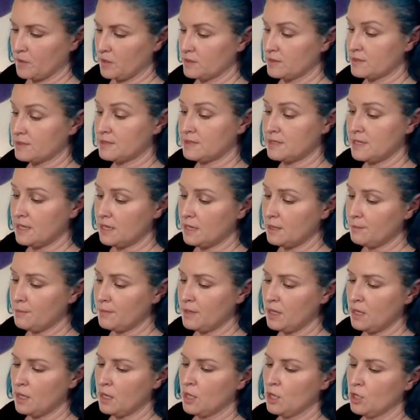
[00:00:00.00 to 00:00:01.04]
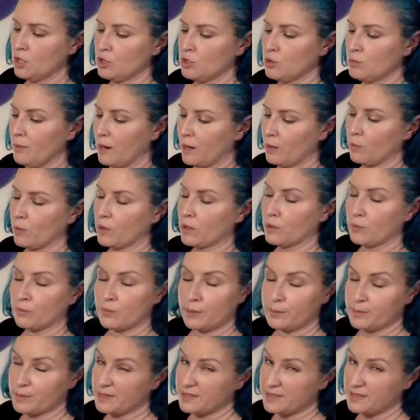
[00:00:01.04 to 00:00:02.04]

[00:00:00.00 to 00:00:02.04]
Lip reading: seam, you might want to rip the